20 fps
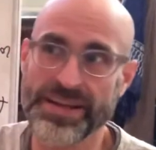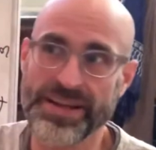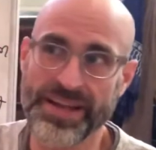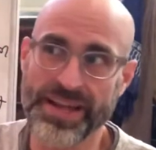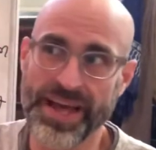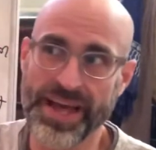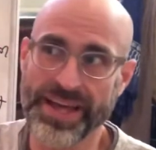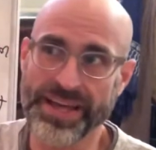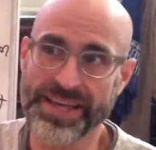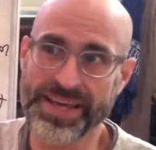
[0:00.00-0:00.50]

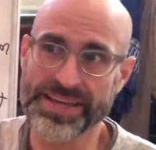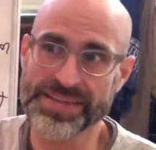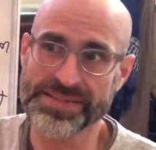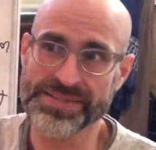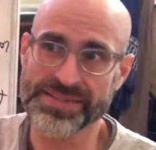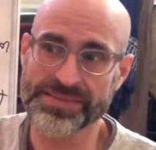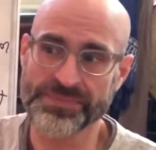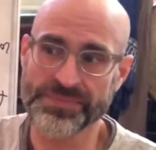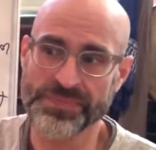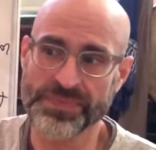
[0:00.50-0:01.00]
I
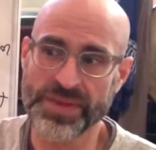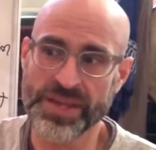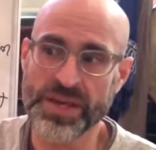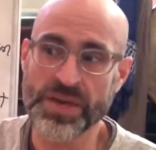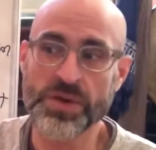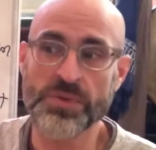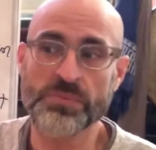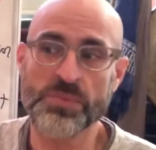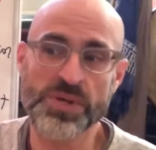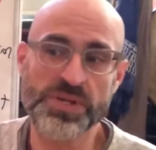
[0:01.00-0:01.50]
guess,
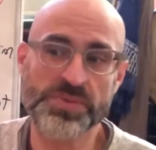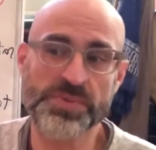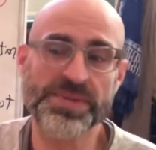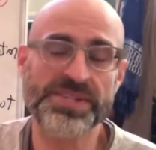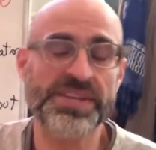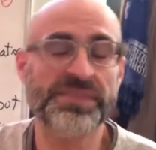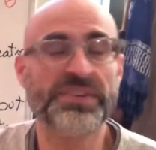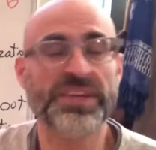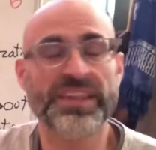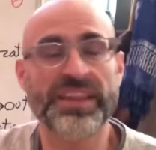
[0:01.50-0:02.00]
more
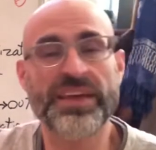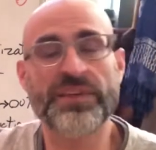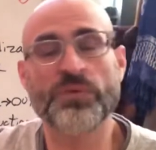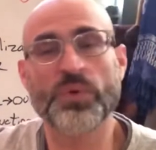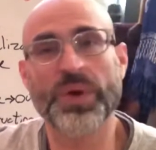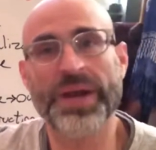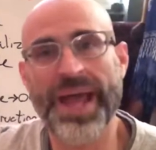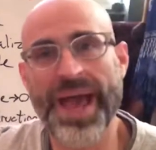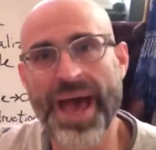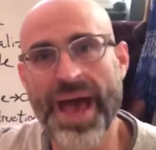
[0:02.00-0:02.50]
specifically of
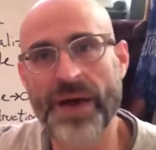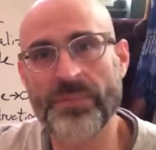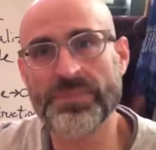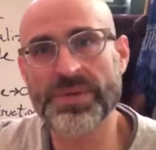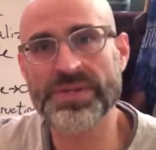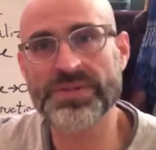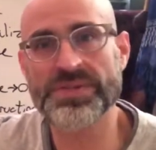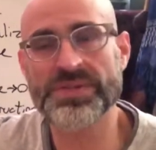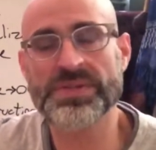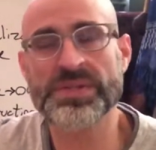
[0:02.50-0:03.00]
what
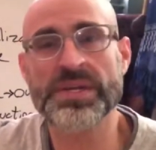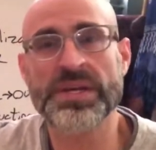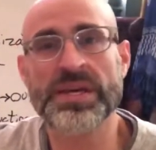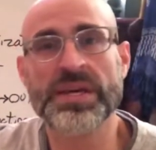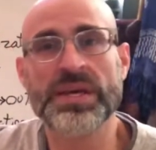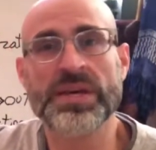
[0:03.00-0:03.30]
happens